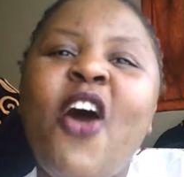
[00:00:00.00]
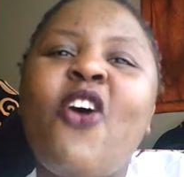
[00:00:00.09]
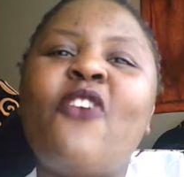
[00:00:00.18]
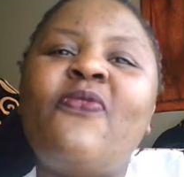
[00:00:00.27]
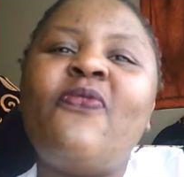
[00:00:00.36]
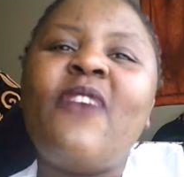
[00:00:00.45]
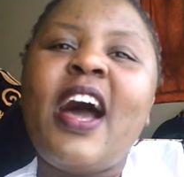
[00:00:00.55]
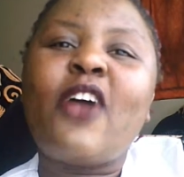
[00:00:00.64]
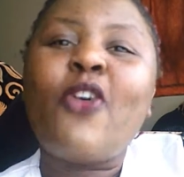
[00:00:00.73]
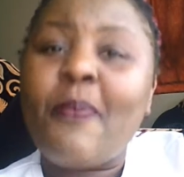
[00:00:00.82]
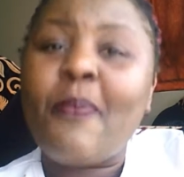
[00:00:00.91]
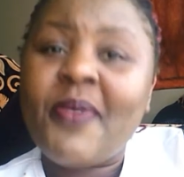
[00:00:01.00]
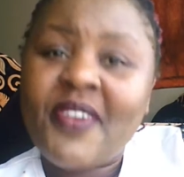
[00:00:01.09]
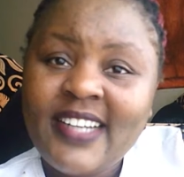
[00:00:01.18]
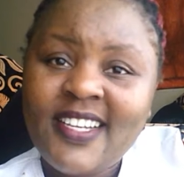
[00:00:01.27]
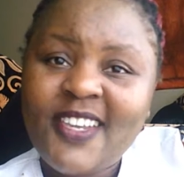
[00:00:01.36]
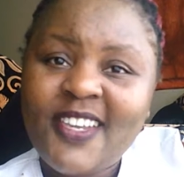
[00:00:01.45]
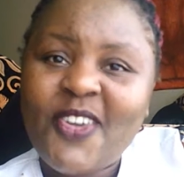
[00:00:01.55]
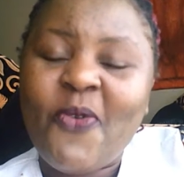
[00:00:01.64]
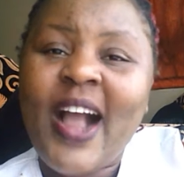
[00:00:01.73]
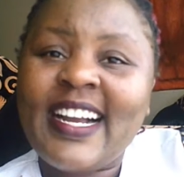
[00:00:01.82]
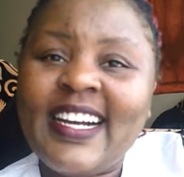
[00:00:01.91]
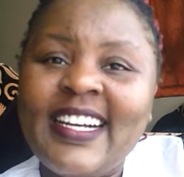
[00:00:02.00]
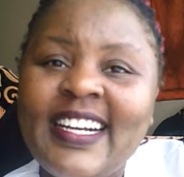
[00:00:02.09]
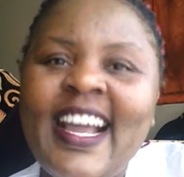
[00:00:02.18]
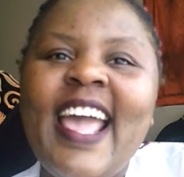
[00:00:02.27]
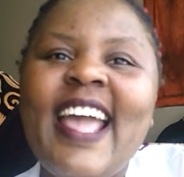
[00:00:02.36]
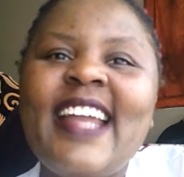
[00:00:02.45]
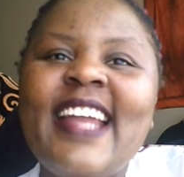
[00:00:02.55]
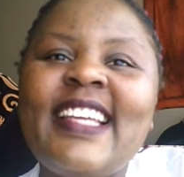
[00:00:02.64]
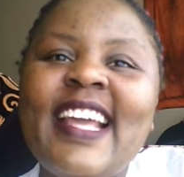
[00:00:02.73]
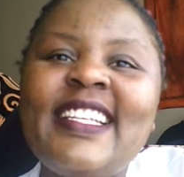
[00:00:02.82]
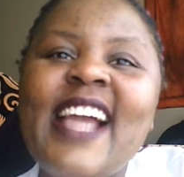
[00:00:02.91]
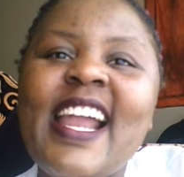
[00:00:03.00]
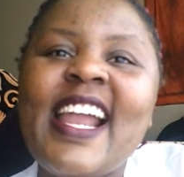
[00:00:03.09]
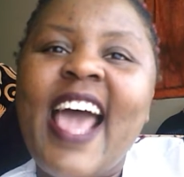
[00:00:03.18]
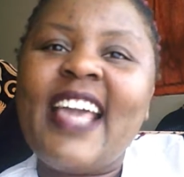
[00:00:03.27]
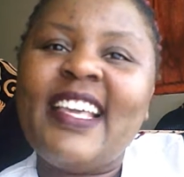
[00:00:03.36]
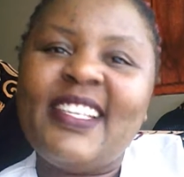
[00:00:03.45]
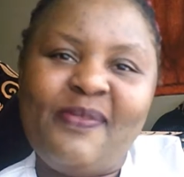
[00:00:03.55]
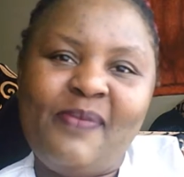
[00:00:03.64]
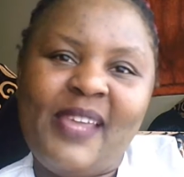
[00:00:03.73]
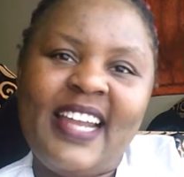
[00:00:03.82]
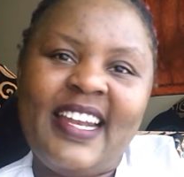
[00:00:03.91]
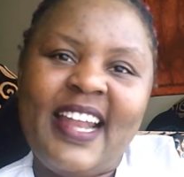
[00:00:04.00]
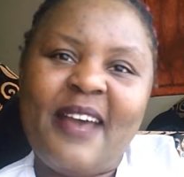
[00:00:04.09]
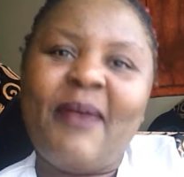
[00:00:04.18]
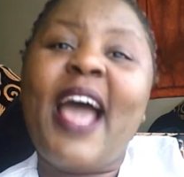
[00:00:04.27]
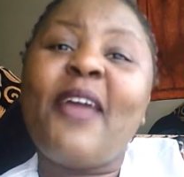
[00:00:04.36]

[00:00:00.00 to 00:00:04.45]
of copywriting your work and getting an ISBN number.